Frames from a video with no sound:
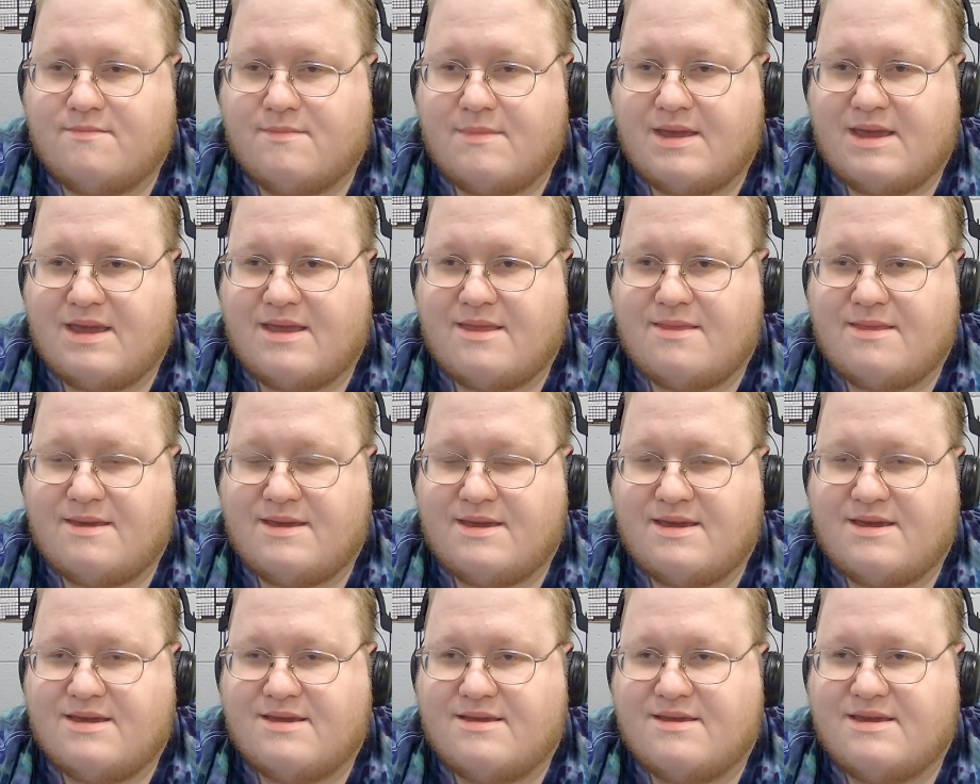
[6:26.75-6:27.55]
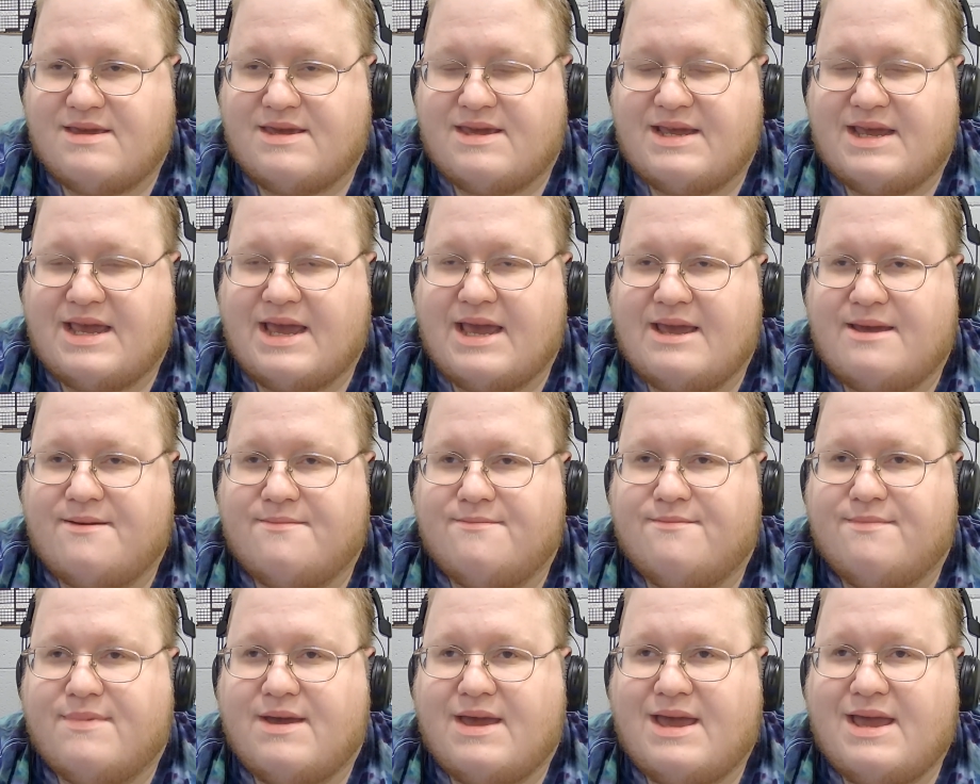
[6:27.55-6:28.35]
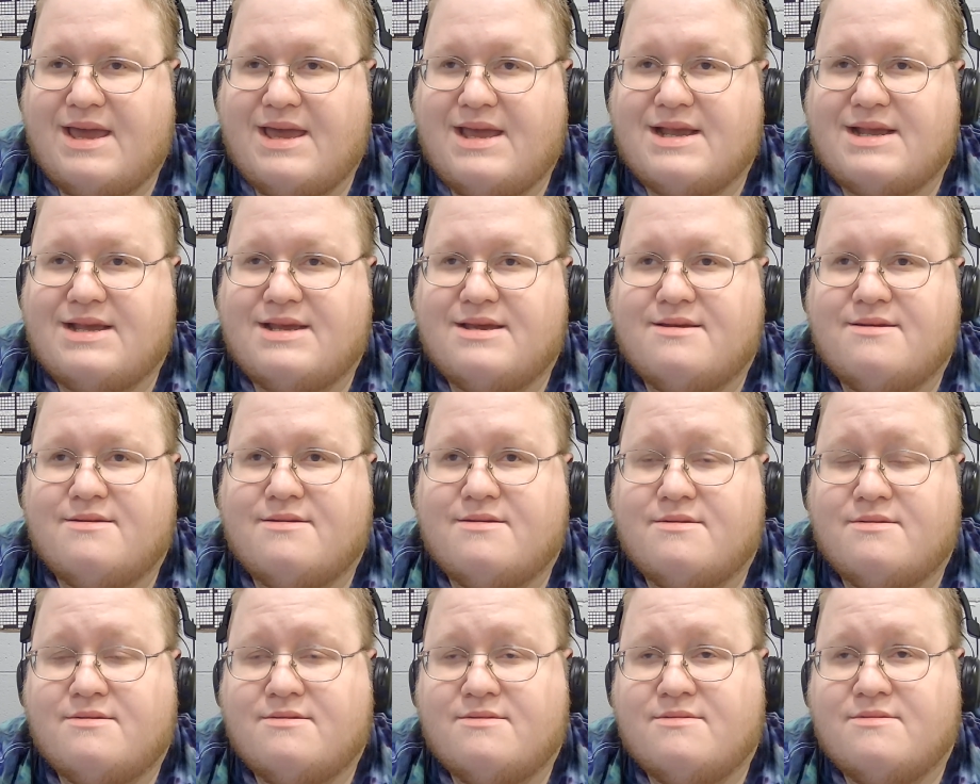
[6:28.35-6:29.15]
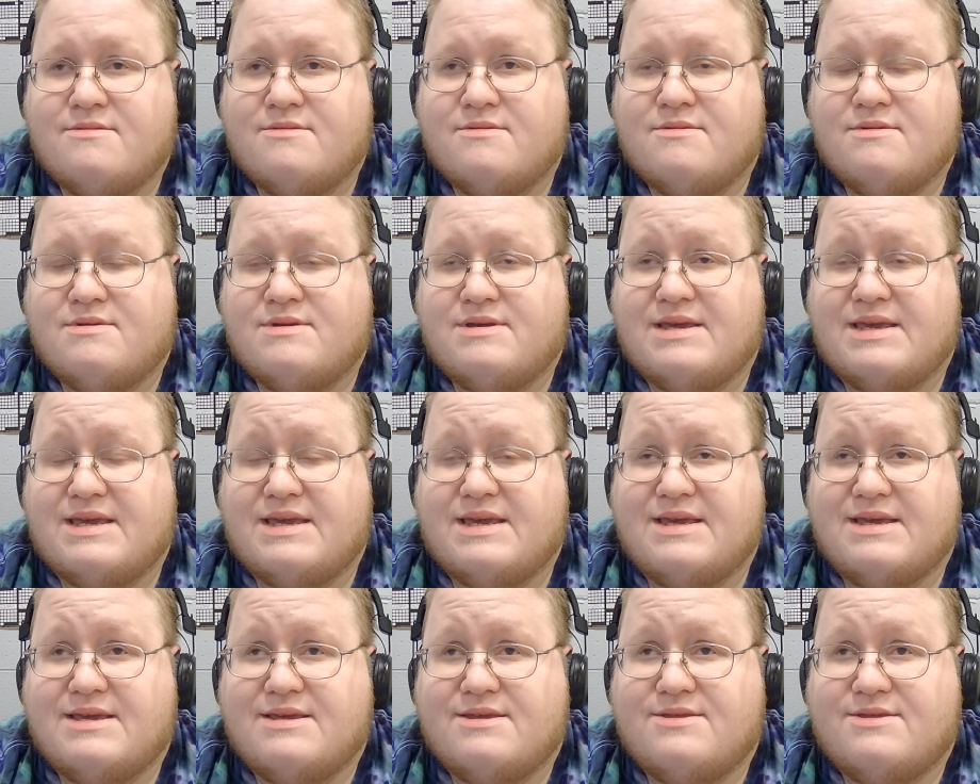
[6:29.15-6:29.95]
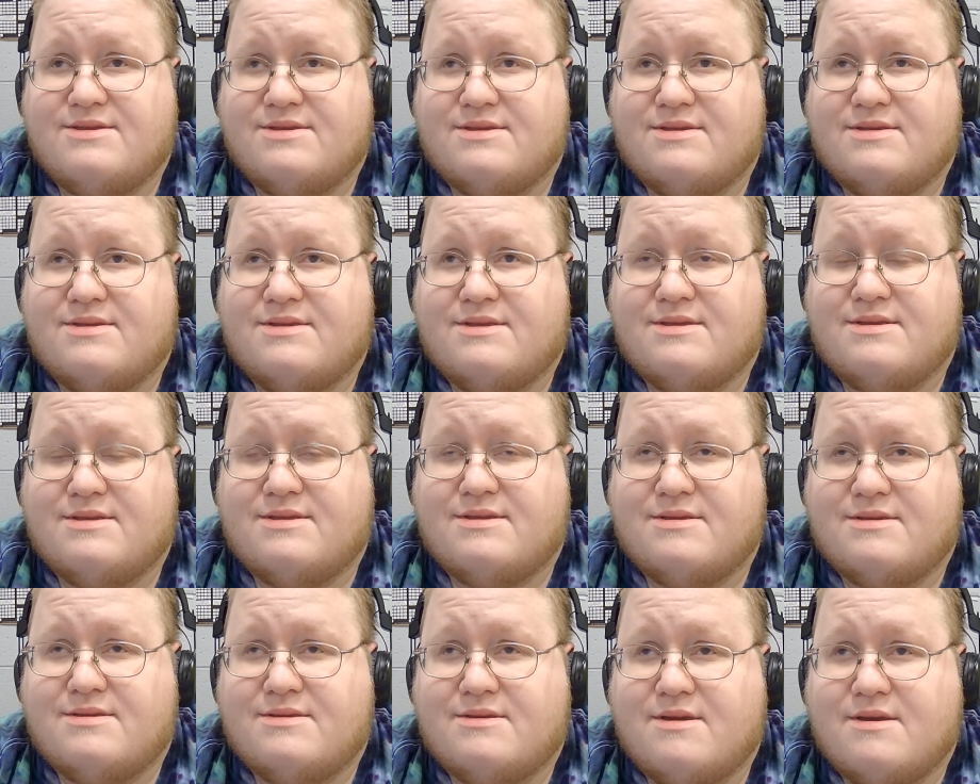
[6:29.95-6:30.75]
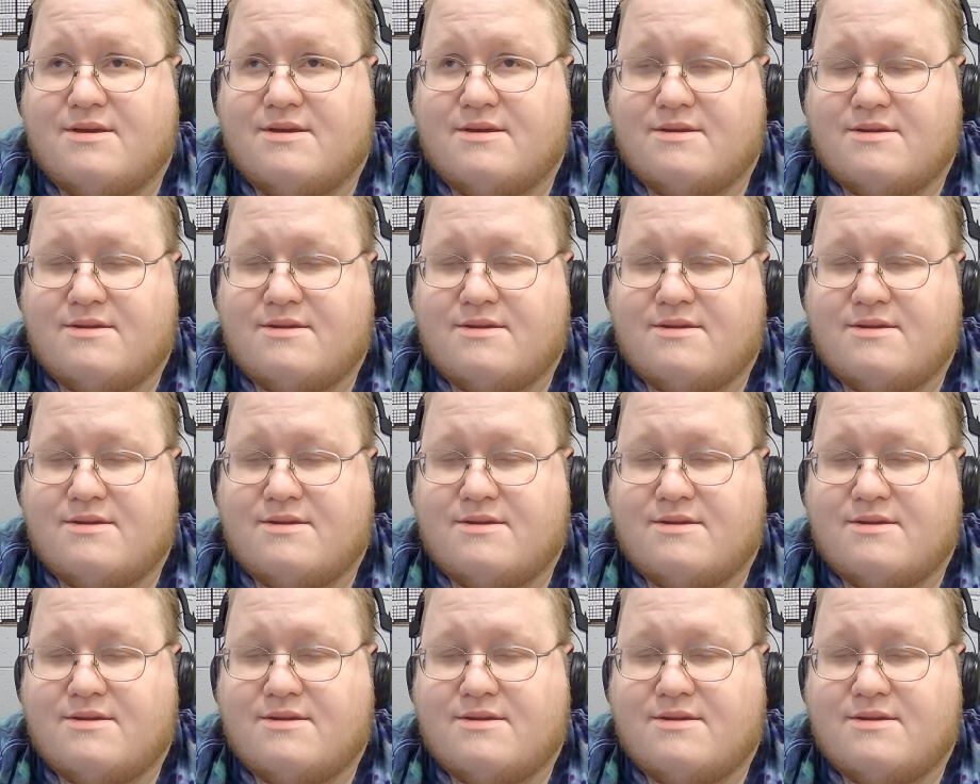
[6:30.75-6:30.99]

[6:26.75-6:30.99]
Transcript: and then he came back in